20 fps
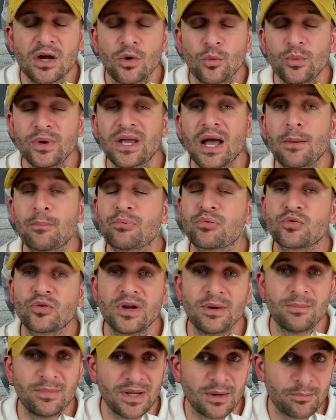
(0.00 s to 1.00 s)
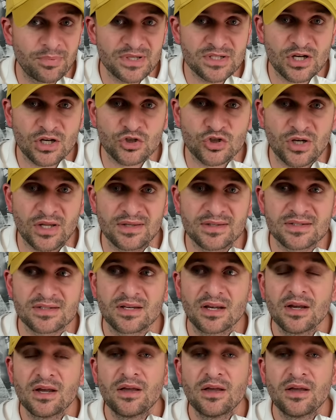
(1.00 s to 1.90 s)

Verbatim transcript: We got premium positions.